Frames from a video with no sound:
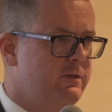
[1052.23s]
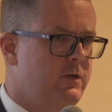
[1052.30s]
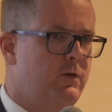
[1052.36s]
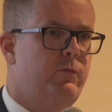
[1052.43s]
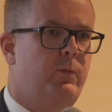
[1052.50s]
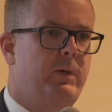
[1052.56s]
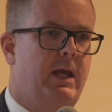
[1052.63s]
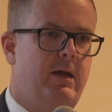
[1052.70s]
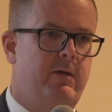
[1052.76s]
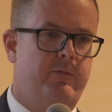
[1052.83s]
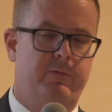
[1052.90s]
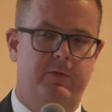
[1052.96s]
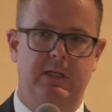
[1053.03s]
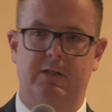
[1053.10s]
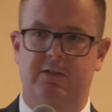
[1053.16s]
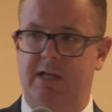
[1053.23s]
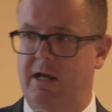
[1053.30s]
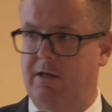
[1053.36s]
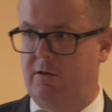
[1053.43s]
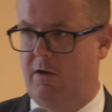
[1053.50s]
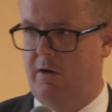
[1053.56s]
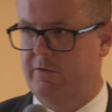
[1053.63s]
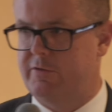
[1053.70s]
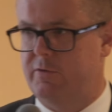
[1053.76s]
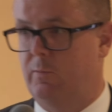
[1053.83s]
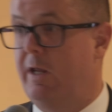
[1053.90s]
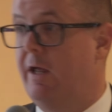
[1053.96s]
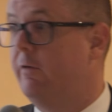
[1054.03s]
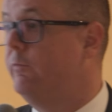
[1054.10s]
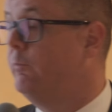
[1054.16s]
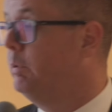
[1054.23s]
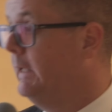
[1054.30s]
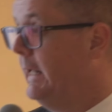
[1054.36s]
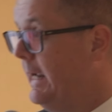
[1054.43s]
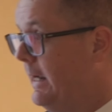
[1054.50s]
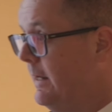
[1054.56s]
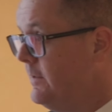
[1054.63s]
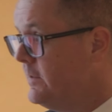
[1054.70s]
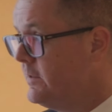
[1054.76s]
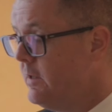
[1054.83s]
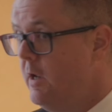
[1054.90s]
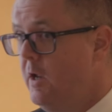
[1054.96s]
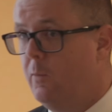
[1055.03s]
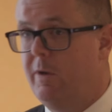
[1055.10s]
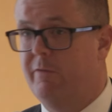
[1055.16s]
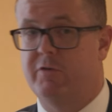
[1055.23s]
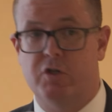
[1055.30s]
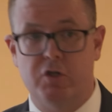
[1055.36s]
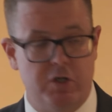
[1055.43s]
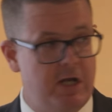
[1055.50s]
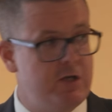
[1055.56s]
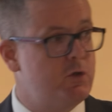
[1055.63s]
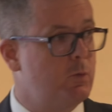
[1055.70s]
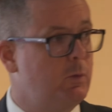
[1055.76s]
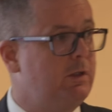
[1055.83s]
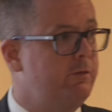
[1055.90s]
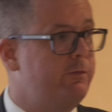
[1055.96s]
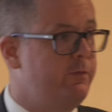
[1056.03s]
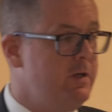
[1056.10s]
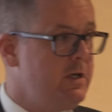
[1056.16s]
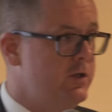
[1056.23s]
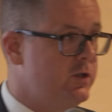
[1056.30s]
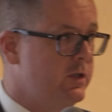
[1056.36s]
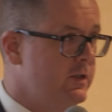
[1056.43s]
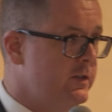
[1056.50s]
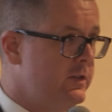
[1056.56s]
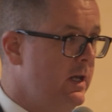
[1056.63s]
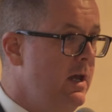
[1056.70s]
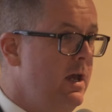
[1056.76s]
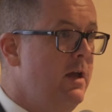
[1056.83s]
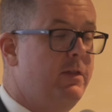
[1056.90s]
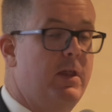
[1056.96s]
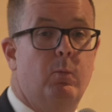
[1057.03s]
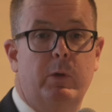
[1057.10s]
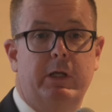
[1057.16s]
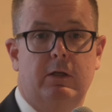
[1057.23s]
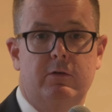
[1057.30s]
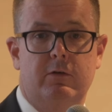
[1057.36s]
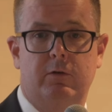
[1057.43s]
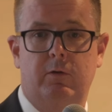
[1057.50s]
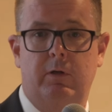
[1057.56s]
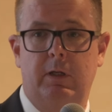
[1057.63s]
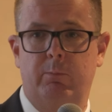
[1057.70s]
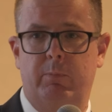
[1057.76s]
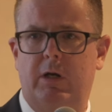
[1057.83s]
So if we have the exact cost, we have plans, we have a schedule of finishes, then we can do it.